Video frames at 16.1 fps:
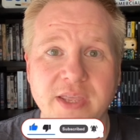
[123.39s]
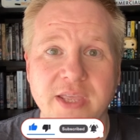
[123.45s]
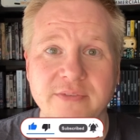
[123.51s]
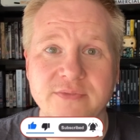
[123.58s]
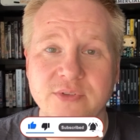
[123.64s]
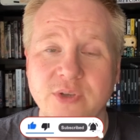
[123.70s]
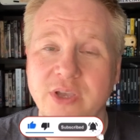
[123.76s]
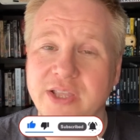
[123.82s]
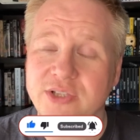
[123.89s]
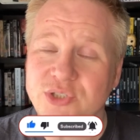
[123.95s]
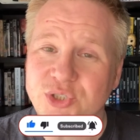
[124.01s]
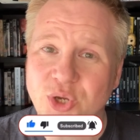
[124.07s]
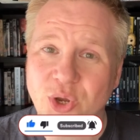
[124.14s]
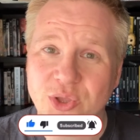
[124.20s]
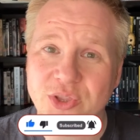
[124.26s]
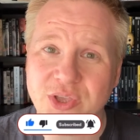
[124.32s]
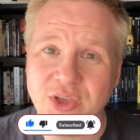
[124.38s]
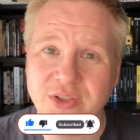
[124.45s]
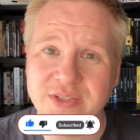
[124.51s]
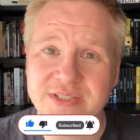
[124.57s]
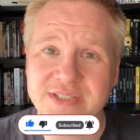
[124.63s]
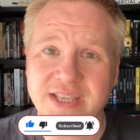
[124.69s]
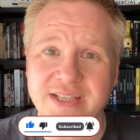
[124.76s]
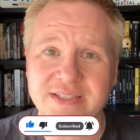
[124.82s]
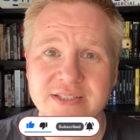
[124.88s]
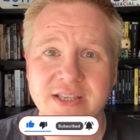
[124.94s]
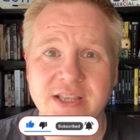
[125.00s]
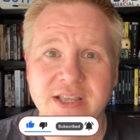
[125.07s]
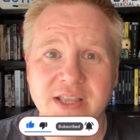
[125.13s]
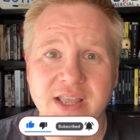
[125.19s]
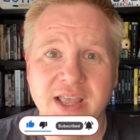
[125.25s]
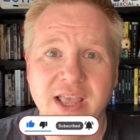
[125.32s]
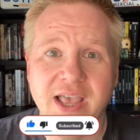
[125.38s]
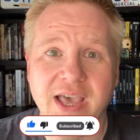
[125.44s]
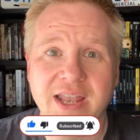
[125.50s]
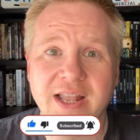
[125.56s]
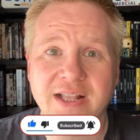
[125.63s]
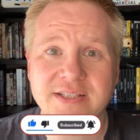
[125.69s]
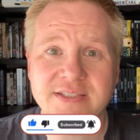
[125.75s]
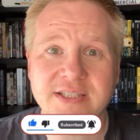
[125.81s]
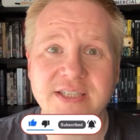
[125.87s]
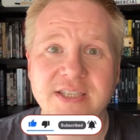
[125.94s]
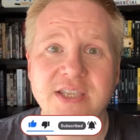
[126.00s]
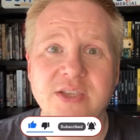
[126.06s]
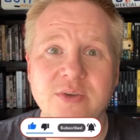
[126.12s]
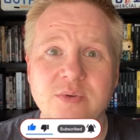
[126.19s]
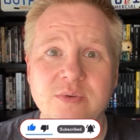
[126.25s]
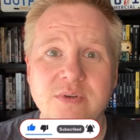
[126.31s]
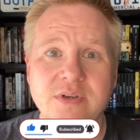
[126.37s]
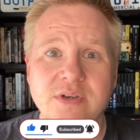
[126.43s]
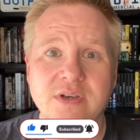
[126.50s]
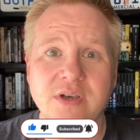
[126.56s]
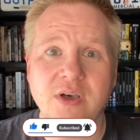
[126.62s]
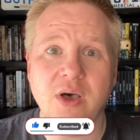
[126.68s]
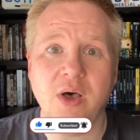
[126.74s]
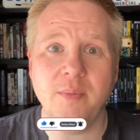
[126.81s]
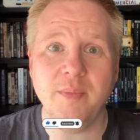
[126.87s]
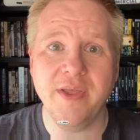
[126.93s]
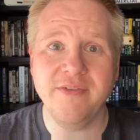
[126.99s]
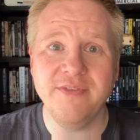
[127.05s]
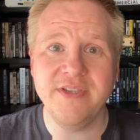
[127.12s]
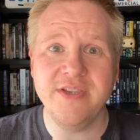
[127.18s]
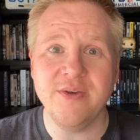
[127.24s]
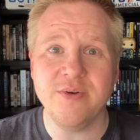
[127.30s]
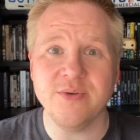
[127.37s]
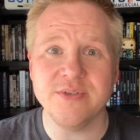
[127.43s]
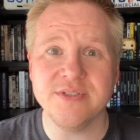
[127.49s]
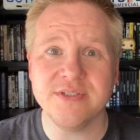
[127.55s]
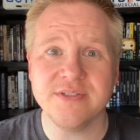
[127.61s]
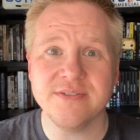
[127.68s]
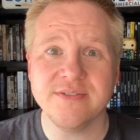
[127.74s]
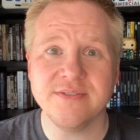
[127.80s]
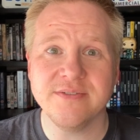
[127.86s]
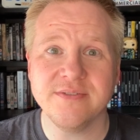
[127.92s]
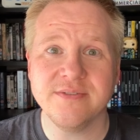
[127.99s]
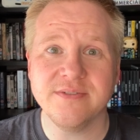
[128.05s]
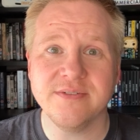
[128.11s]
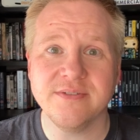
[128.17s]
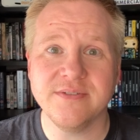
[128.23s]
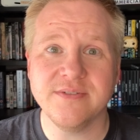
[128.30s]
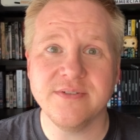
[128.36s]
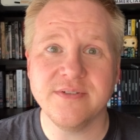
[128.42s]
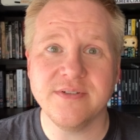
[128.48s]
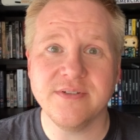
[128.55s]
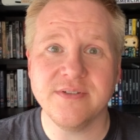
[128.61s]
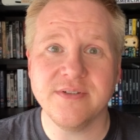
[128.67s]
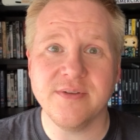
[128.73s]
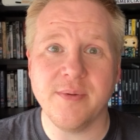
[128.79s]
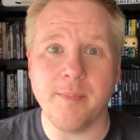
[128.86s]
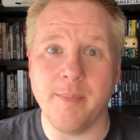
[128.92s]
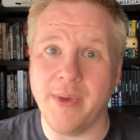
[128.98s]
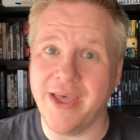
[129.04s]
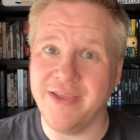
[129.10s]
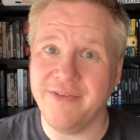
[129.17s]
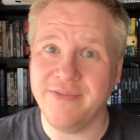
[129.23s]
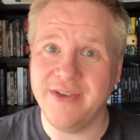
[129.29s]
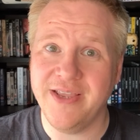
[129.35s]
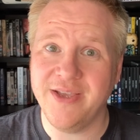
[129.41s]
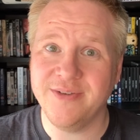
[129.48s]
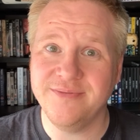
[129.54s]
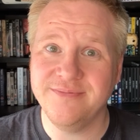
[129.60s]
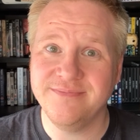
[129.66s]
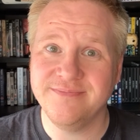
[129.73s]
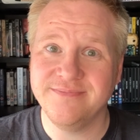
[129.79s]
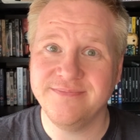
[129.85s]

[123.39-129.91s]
If not, enjoy the content. And I'll see you on my videos. Bye for now.